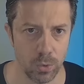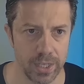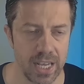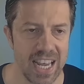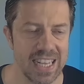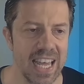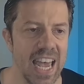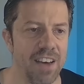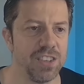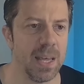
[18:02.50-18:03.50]
with. They
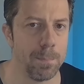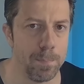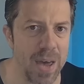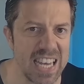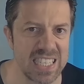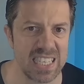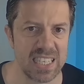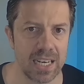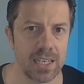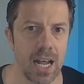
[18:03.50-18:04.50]
have the best
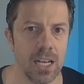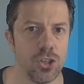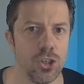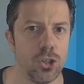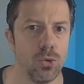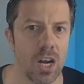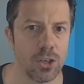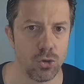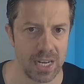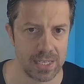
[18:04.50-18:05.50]
technology to
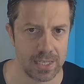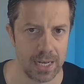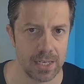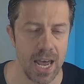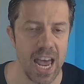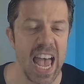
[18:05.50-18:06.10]
address that,